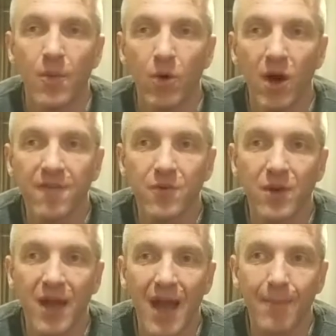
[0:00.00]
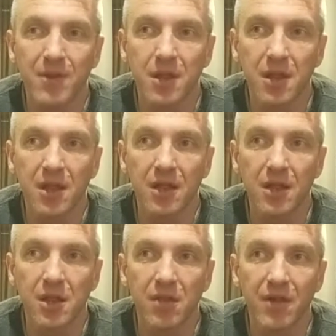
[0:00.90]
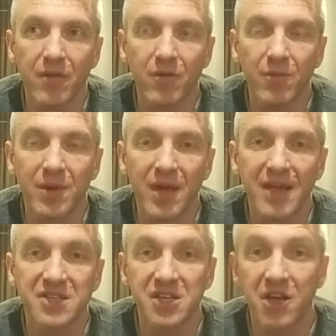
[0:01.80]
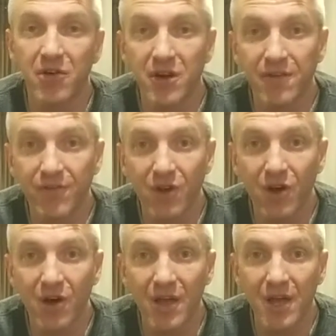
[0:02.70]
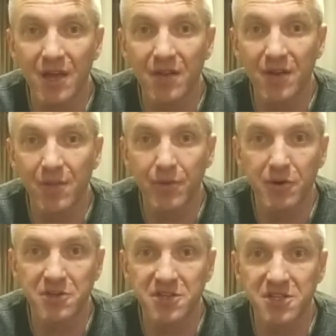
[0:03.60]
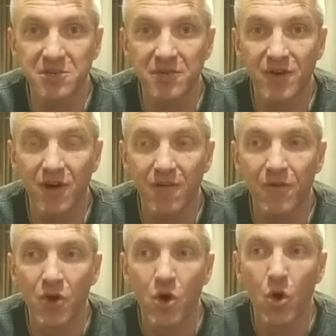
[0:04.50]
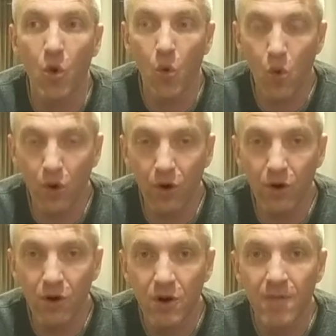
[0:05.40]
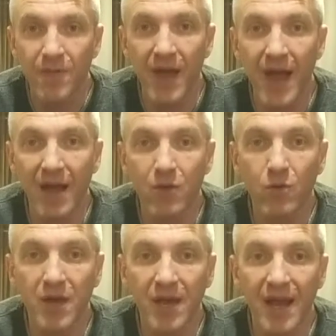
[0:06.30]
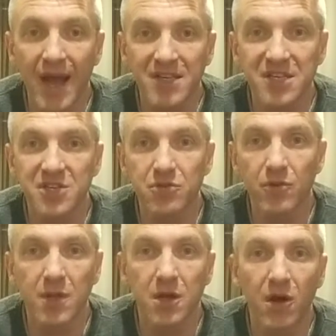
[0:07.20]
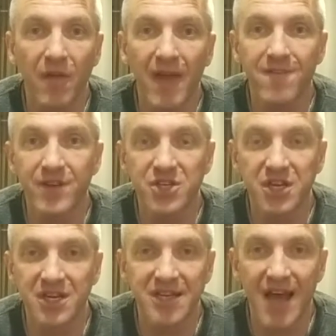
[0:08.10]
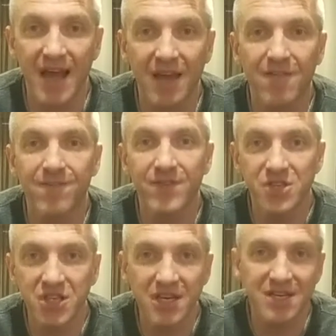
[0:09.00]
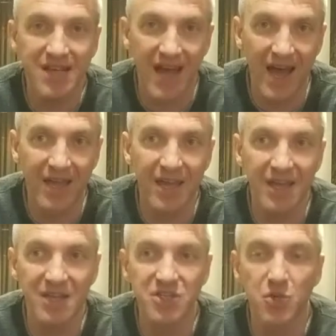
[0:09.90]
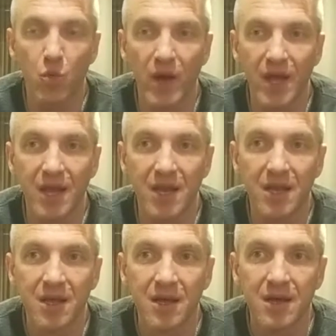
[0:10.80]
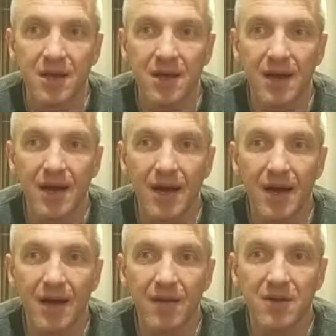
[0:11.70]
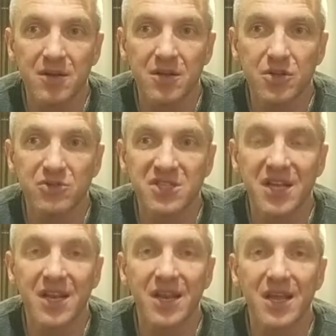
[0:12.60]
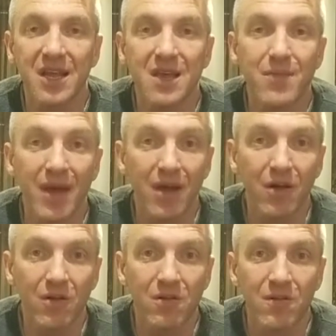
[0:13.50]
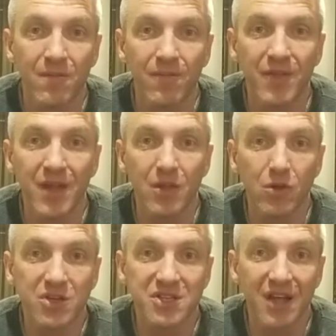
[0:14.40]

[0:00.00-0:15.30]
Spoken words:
More often what happens is there will be a security flaw in the computer system involved, or the hacker will gain access through what's called a phishing attack. A phishing attack is when you send an email that looks